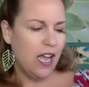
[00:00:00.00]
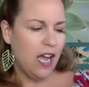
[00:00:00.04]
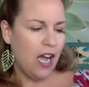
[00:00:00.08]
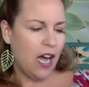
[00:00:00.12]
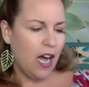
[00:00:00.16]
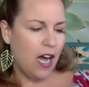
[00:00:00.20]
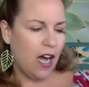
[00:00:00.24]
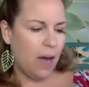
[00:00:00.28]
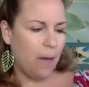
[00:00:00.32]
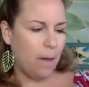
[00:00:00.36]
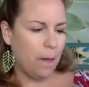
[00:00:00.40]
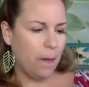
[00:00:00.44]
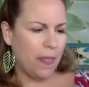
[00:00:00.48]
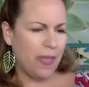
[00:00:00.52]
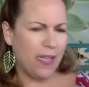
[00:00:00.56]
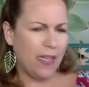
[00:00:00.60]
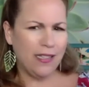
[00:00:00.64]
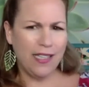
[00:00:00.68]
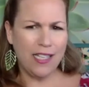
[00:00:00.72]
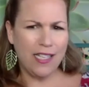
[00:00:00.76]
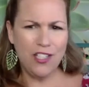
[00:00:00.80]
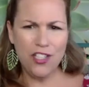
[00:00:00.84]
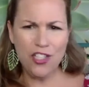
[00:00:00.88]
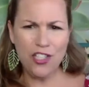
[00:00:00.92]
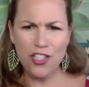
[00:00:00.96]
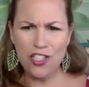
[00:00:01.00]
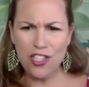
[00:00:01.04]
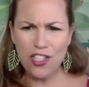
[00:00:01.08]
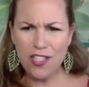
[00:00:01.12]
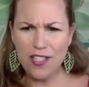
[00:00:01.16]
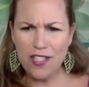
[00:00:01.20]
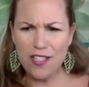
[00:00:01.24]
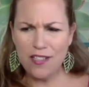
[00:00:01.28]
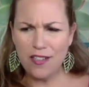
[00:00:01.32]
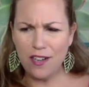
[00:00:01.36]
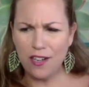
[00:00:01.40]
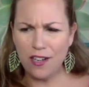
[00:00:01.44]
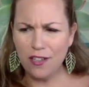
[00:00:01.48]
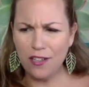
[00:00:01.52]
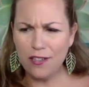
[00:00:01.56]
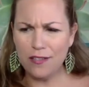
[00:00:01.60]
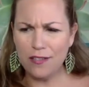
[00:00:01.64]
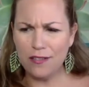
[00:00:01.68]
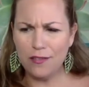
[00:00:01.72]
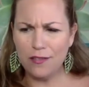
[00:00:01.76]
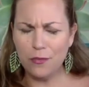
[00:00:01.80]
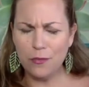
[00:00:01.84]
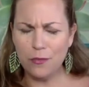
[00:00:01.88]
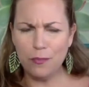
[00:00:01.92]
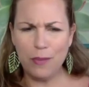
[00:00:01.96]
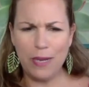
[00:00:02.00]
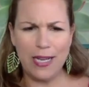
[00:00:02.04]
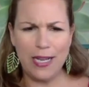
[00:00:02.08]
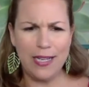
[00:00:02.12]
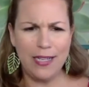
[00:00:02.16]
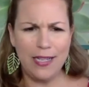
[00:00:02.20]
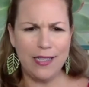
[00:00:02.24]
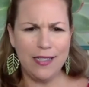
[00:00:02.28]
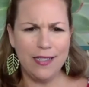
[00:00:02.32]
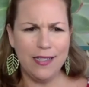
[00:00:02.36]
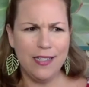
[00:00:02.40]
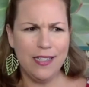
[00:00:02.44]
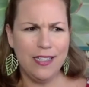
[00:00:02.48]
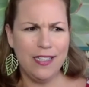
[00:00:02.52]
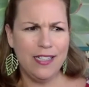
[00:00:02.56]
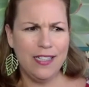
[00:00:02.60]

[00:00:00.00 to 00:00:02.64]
And let's just start by